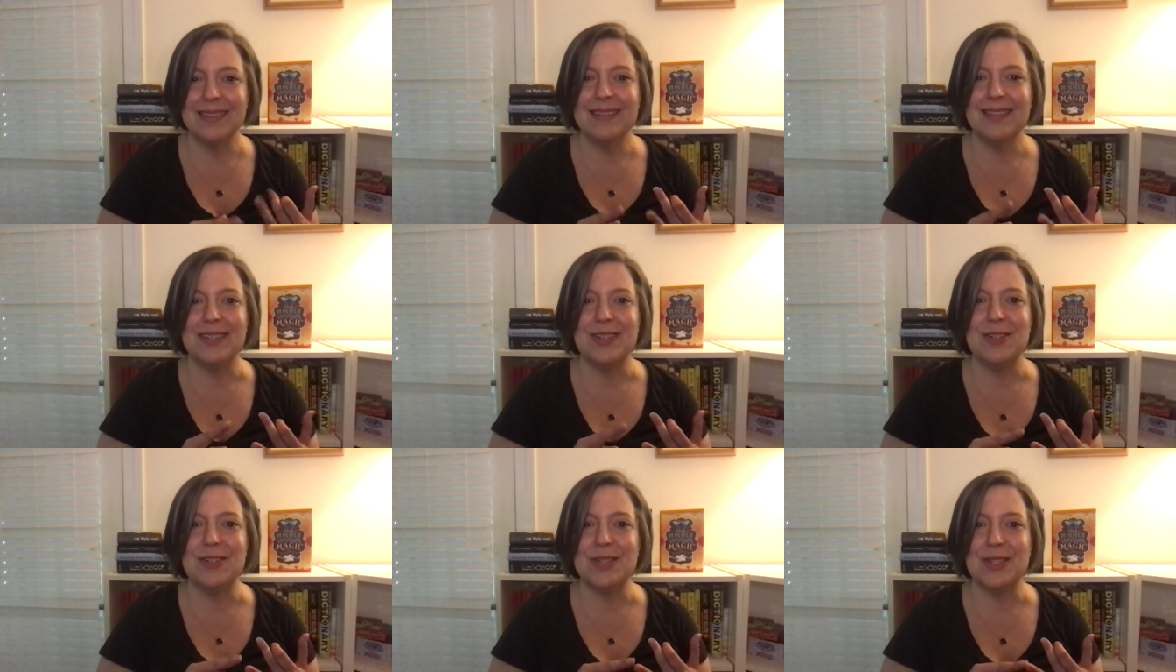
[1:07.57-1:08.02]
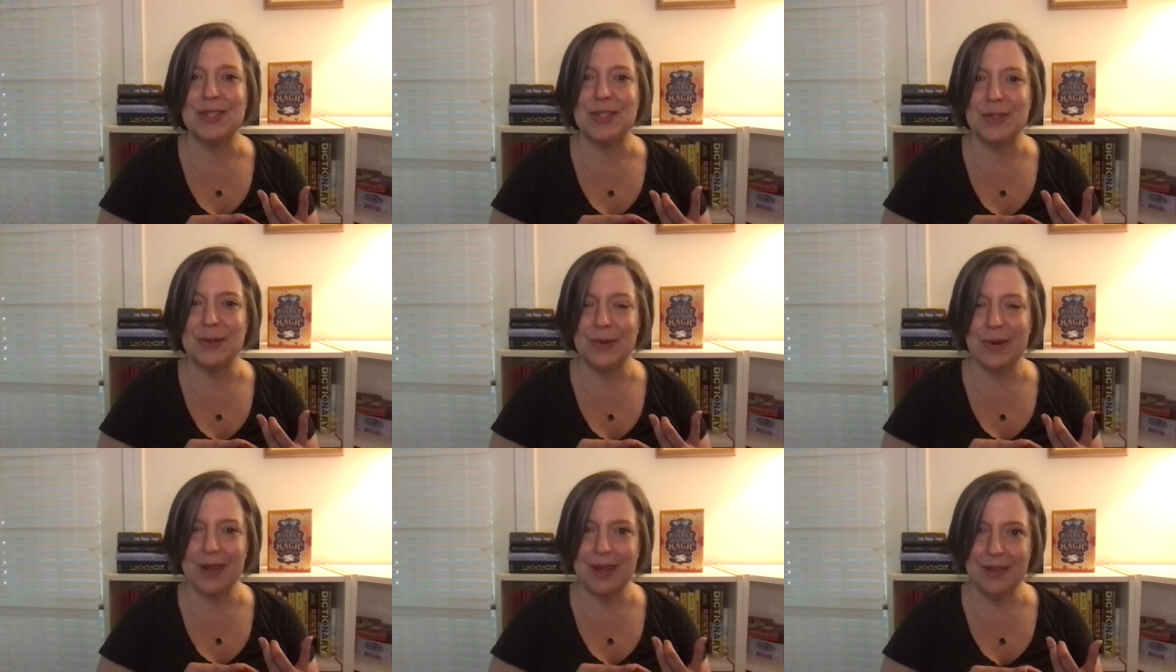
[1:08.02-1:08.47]
There's the
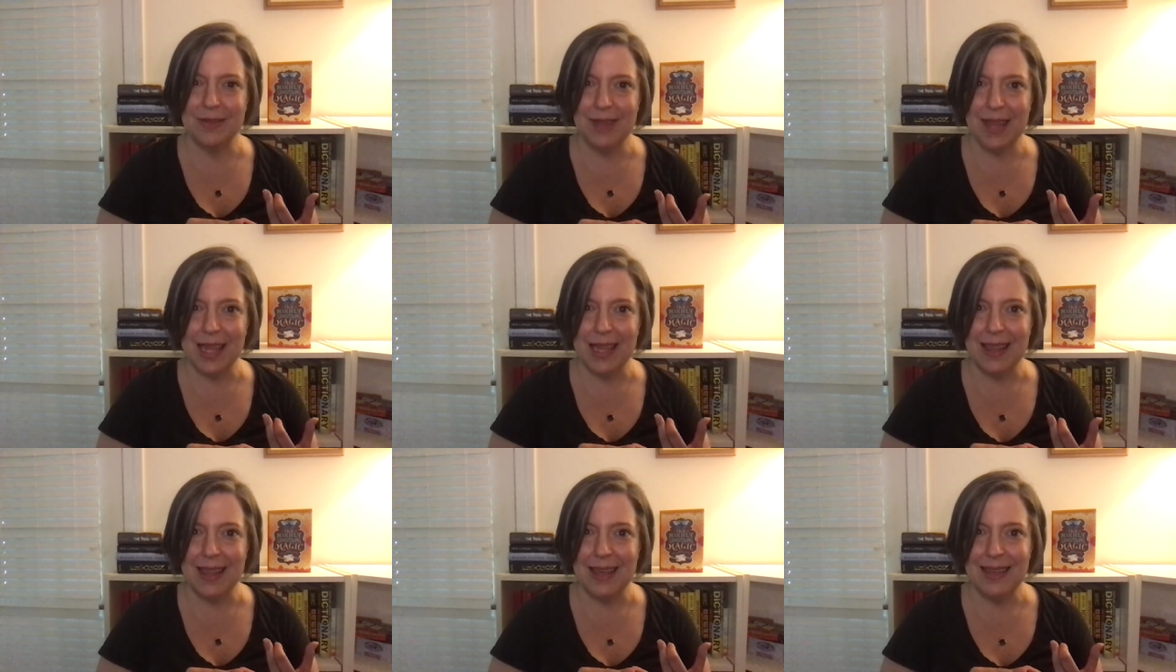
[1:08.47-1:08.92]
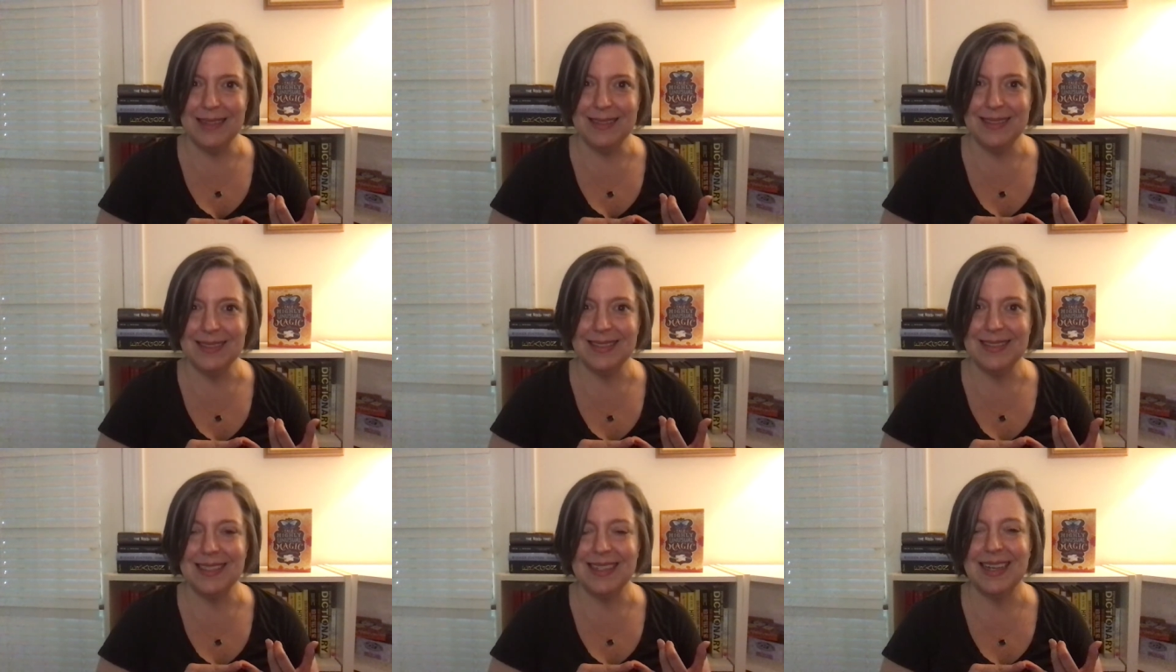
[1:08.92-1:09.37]
story of Leila,
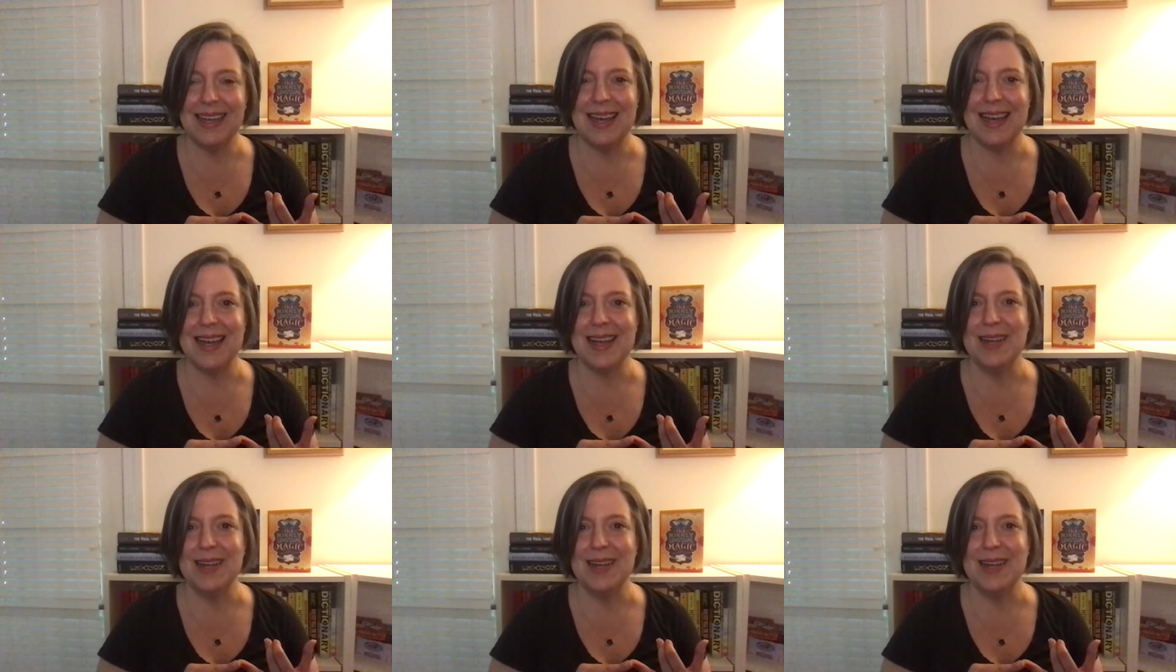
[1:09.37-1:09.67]
uh,